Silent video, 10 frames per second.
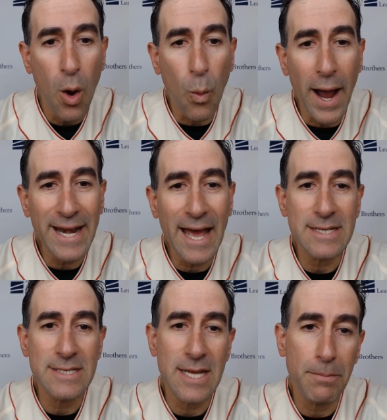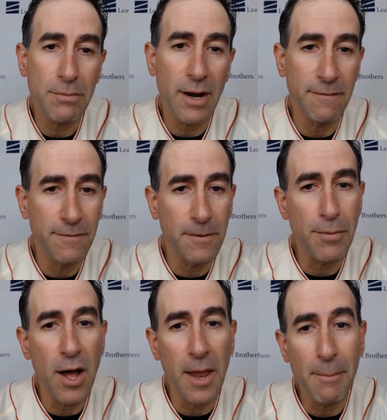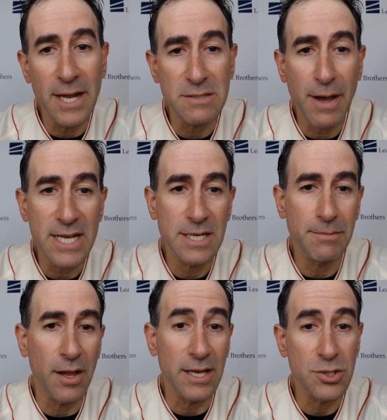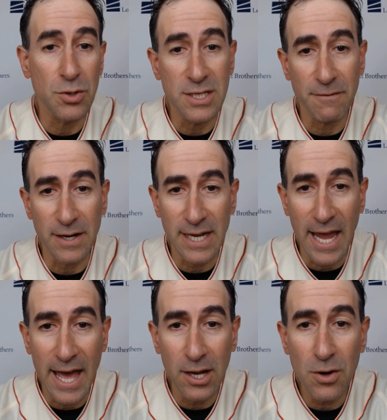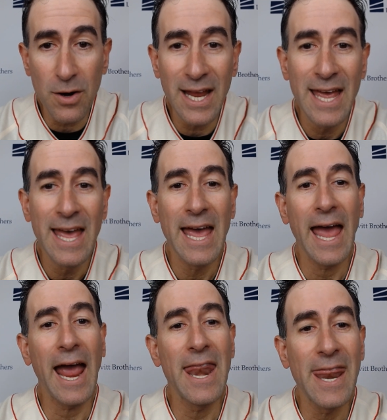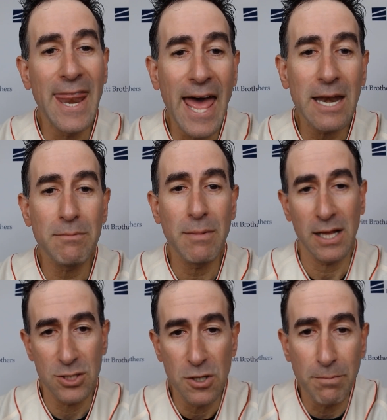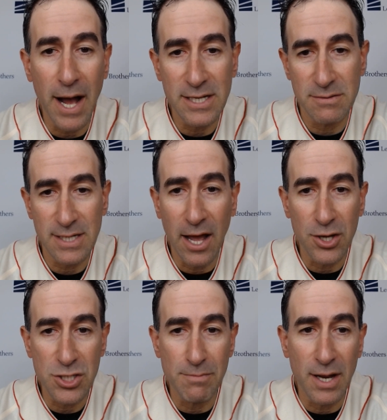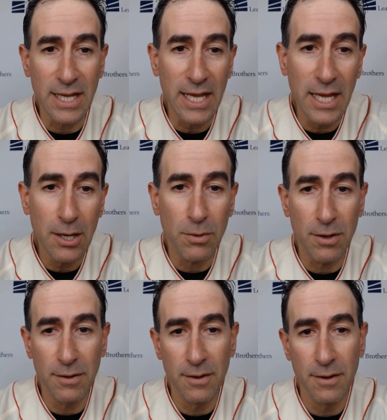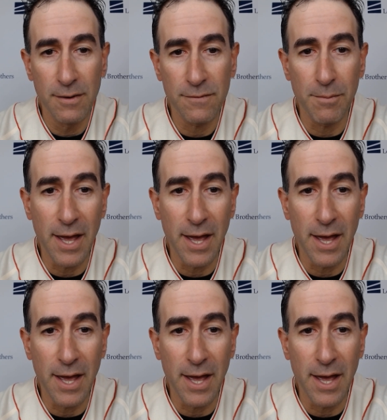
Why not separate football and men's basketball into a different category and then make the two pots of scholarship money equal for